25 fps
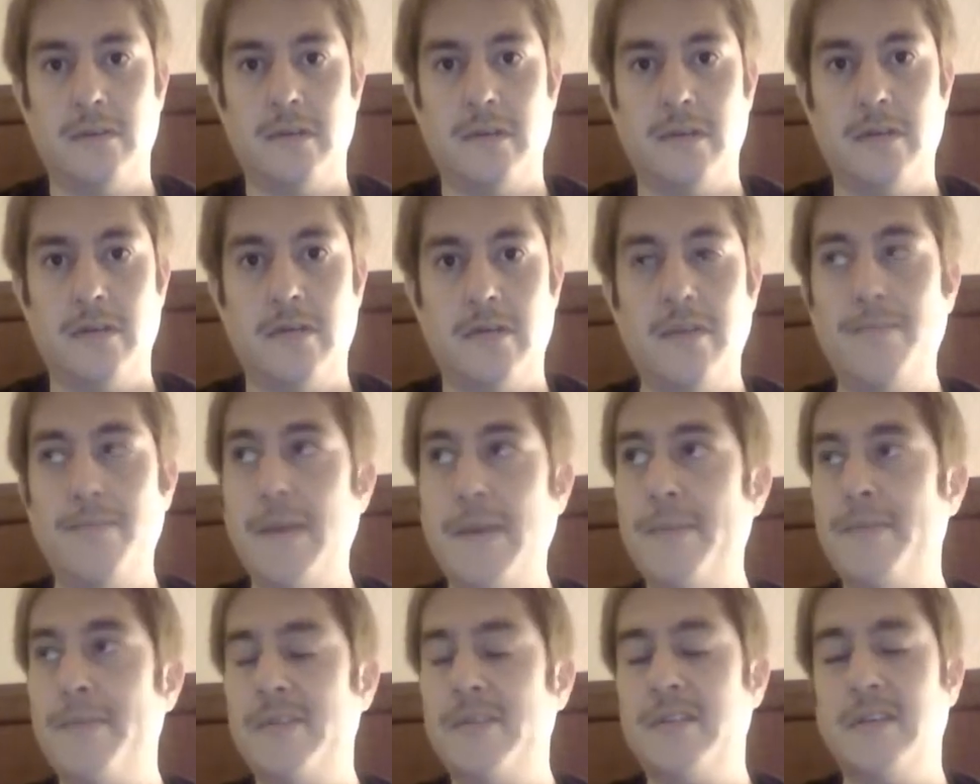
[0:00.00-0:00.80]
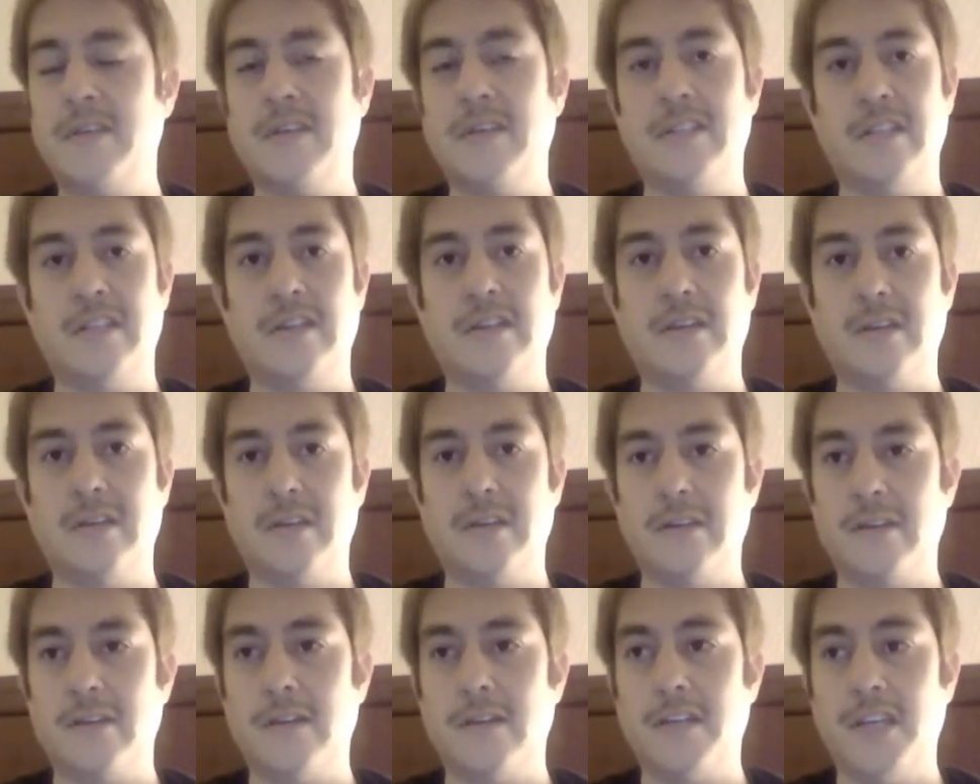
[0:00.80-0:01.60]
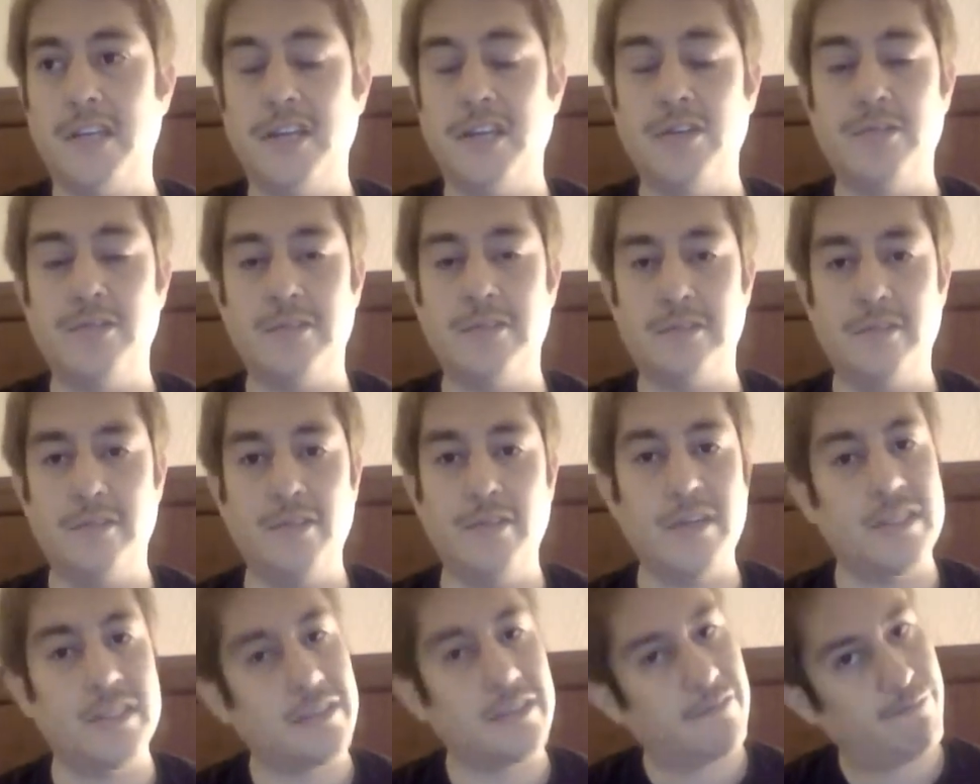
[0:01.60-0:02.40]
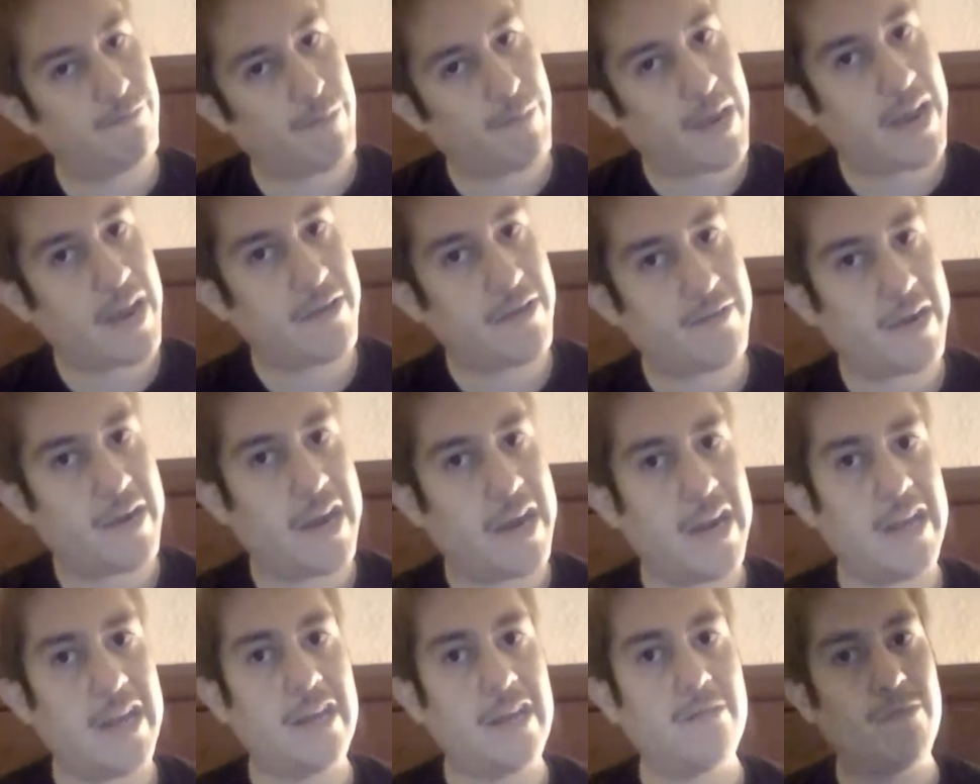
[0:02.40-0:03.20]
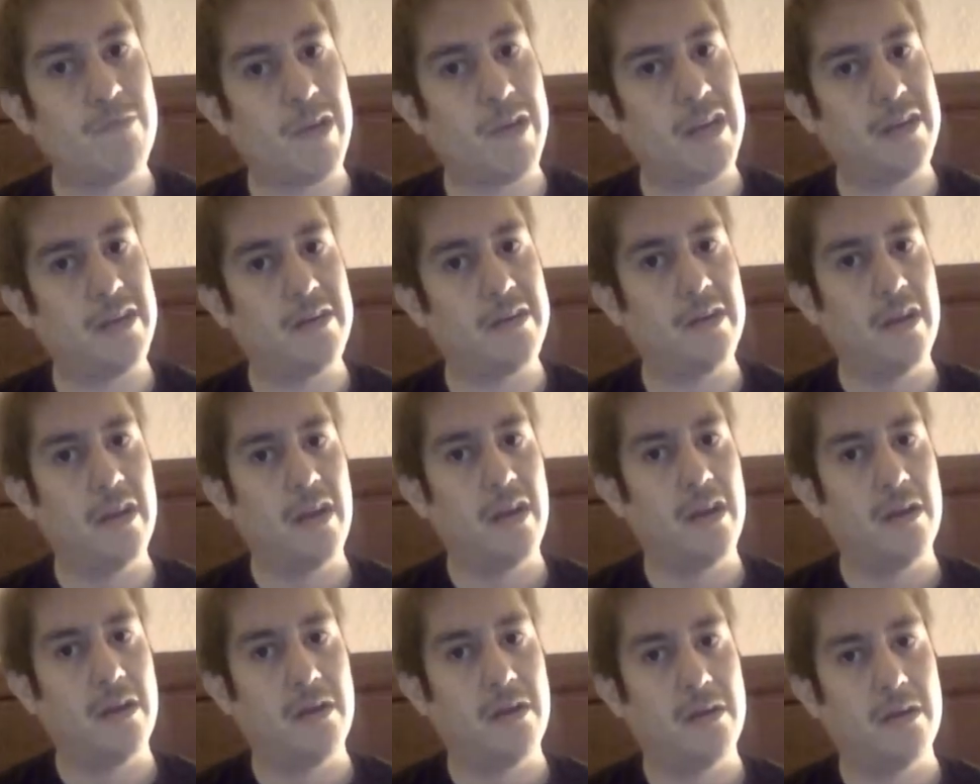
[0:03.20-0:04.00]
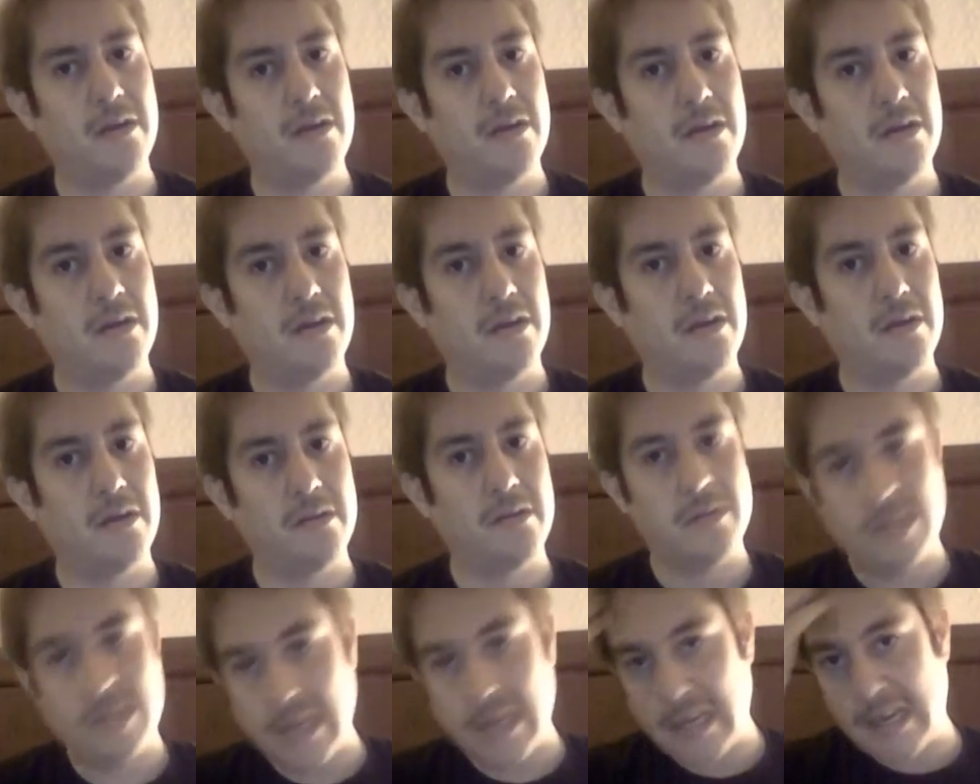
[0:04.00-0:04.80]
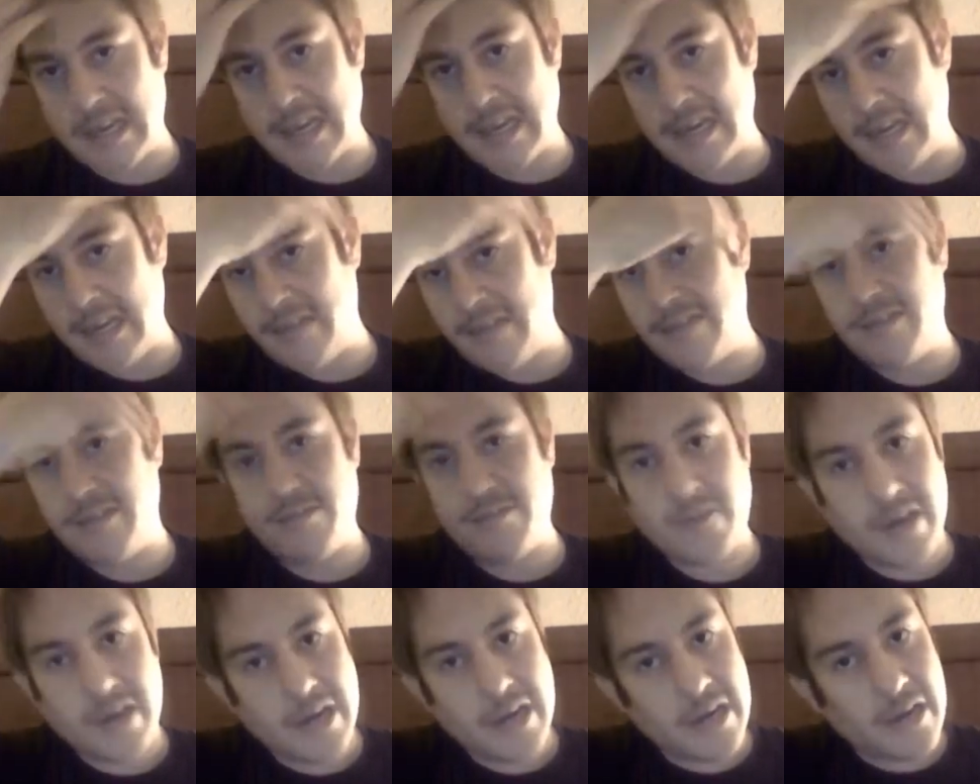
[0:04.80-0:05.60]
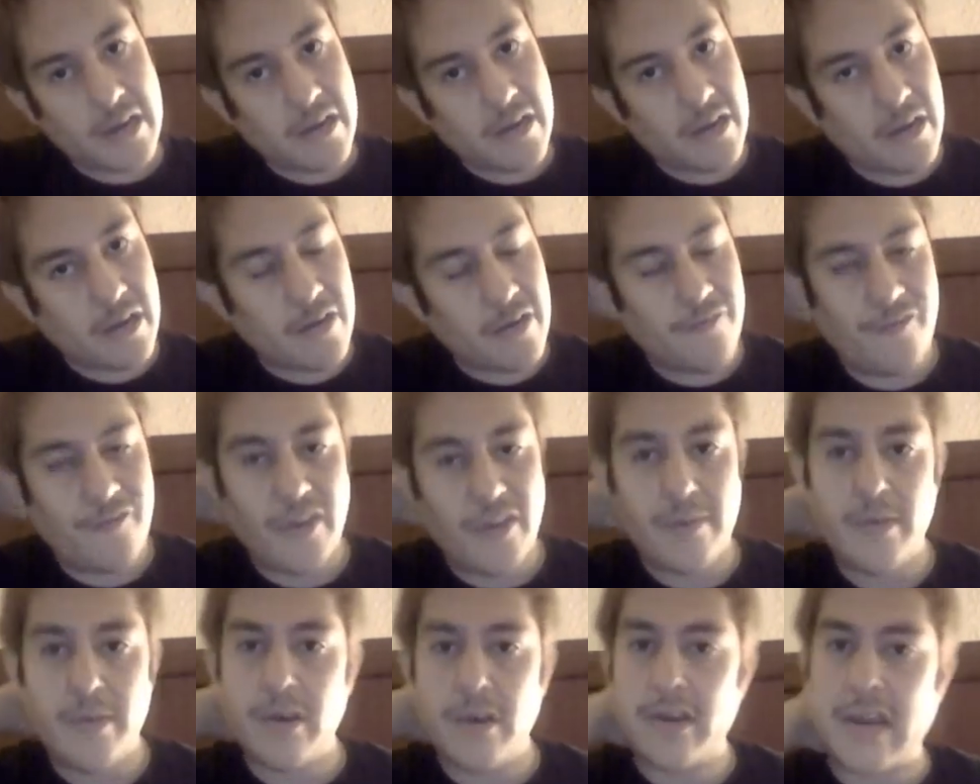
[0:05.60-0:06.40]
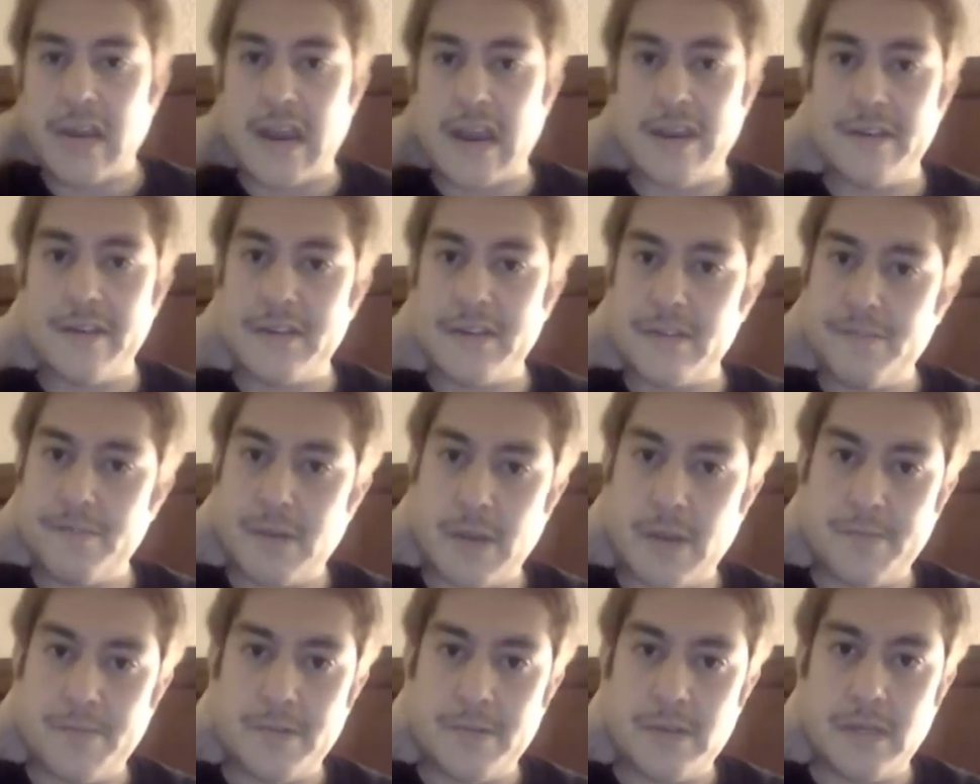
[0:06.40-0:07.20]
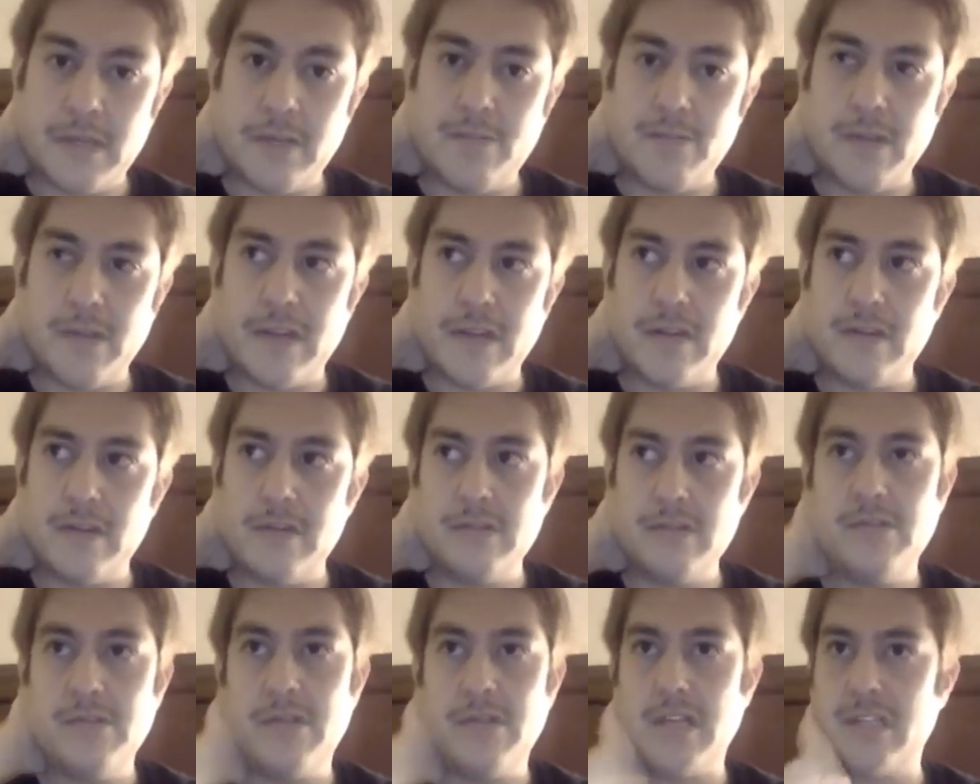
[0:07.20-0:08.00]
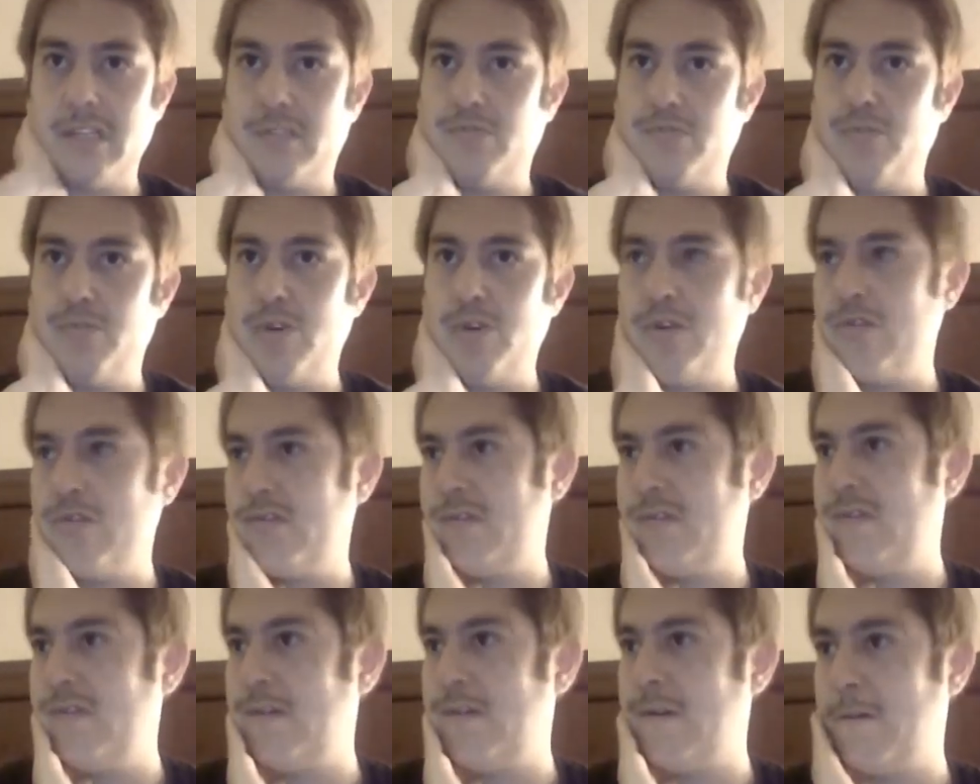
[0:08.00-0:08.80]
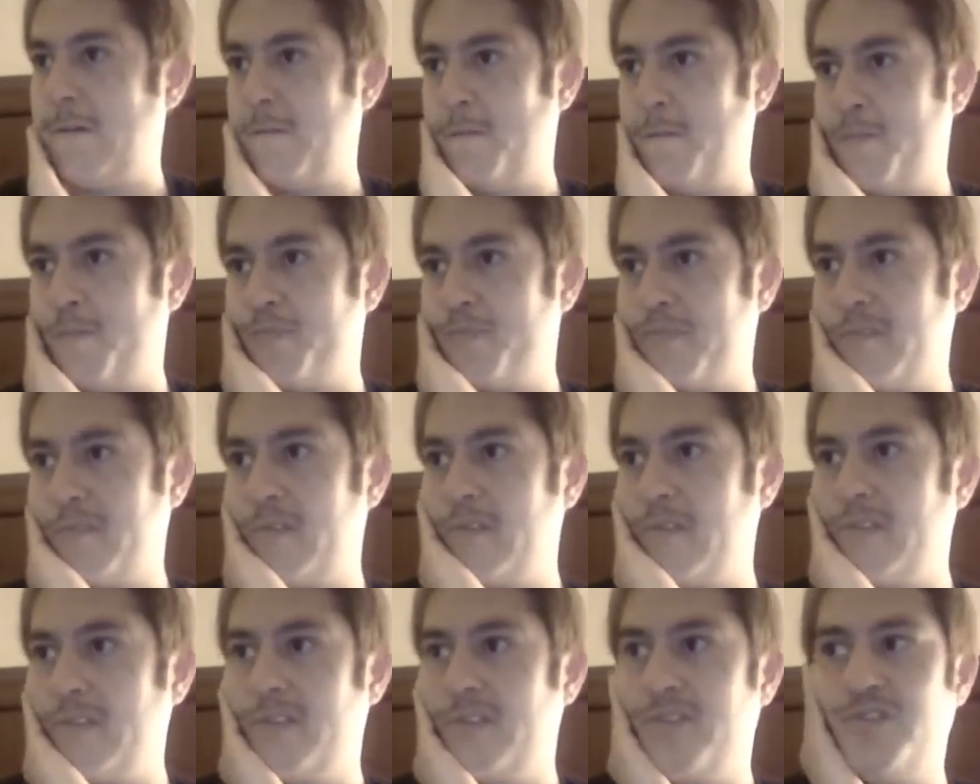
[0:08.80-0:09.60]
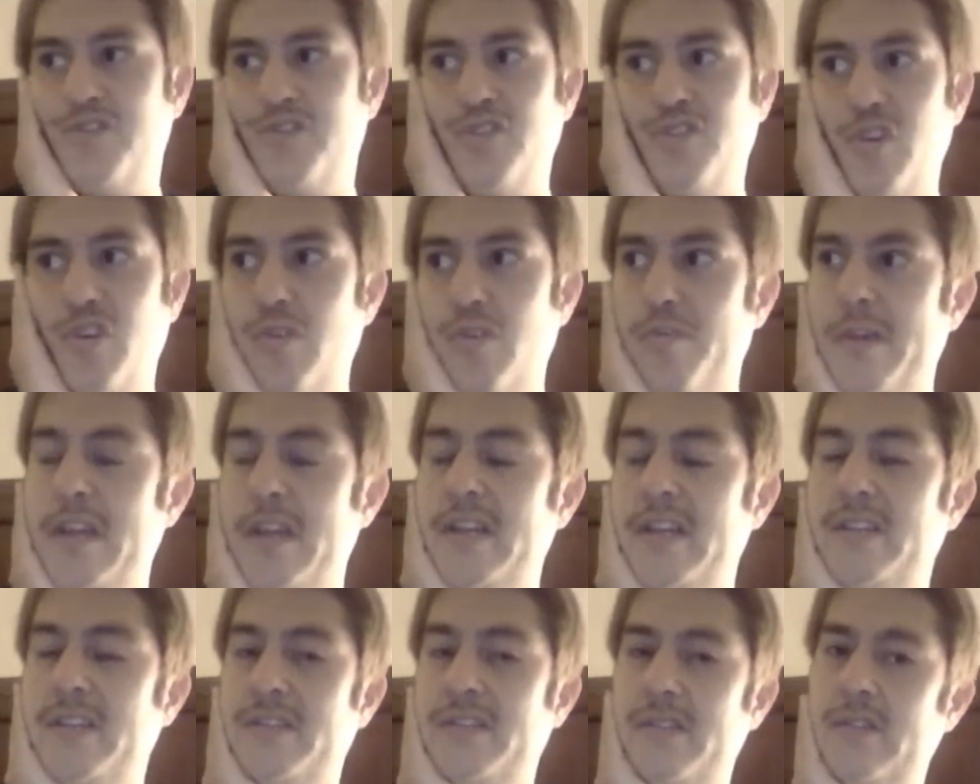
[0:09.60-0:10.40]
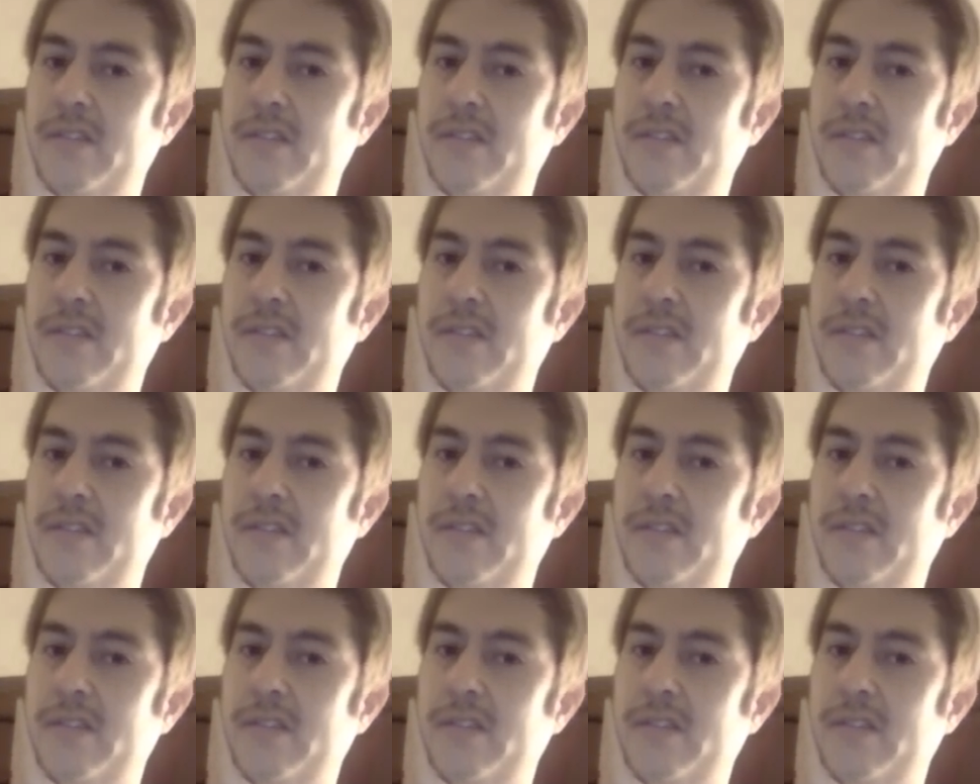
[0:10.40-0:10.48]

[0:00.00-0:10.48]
You know, and people accuse Lucas of bad writing when they can't even write a female character properly. When Lucas wrote so many,